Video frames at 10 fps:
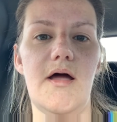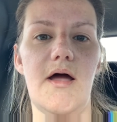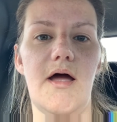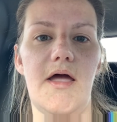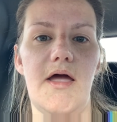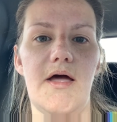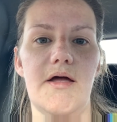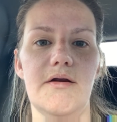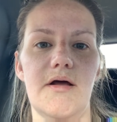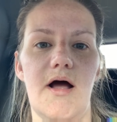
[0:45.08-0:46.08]

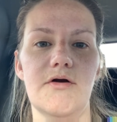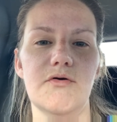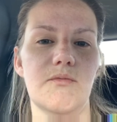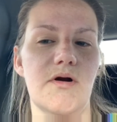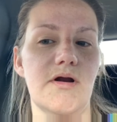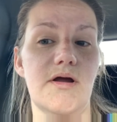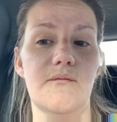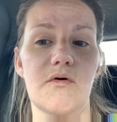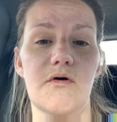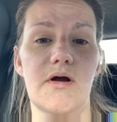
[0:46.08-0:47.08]
And I just wanted to give
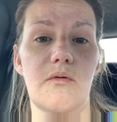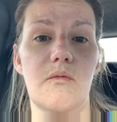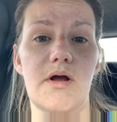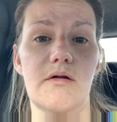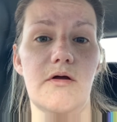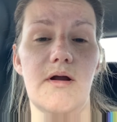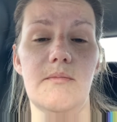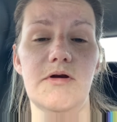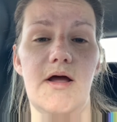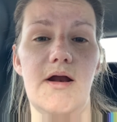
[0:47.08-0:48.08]
a quick, quick little
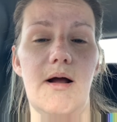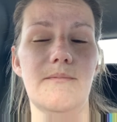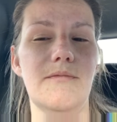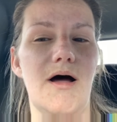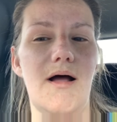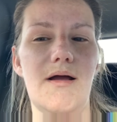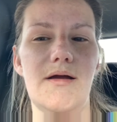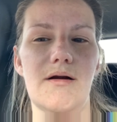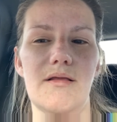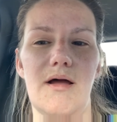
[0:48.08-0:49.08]
update. I'm not
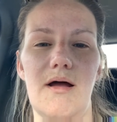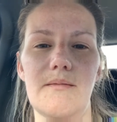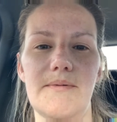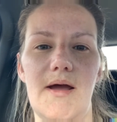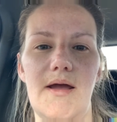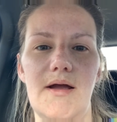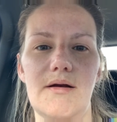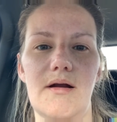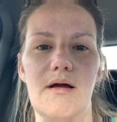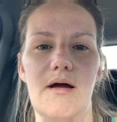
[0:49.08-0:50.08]
in a lot of
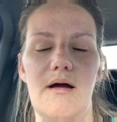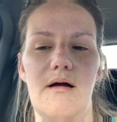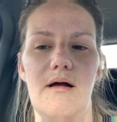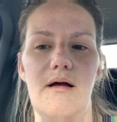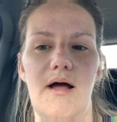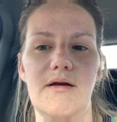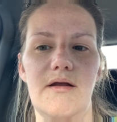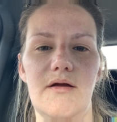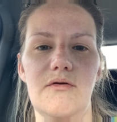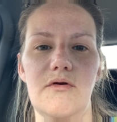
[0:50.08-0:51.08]
pain. Uh, I
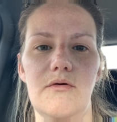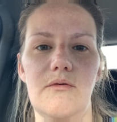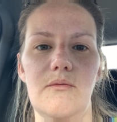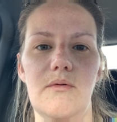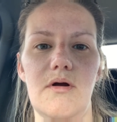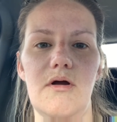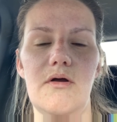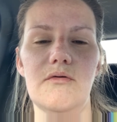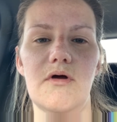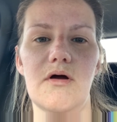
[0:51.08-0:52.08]
did do
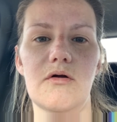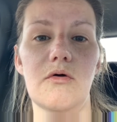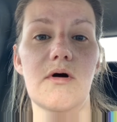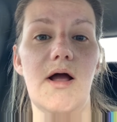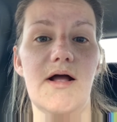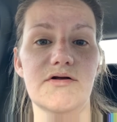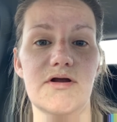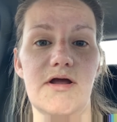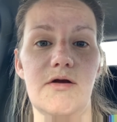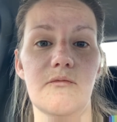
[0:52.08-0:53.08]
the
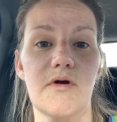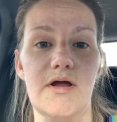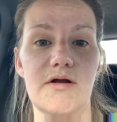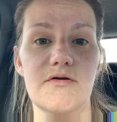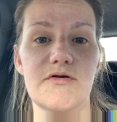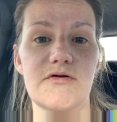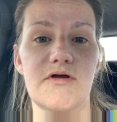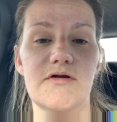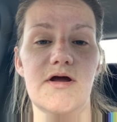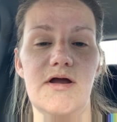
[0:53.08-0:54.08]
chlorhexidine rinse
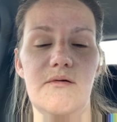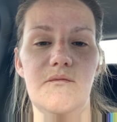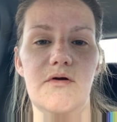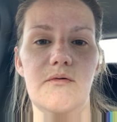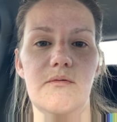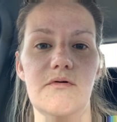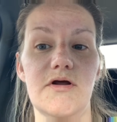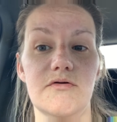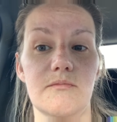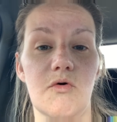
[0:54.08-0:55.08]
that they give you
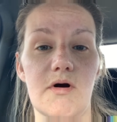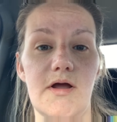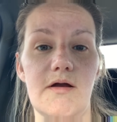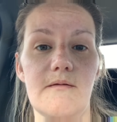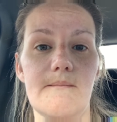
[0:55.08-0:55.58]
this morning.